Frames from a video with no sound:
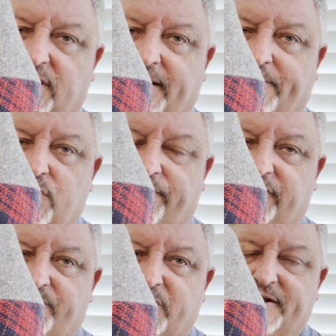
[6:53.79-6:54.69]
over
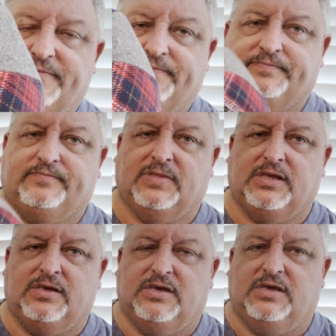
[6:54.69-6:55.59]
the button.
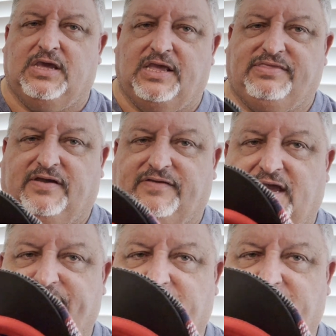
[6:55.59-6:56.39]
It does have a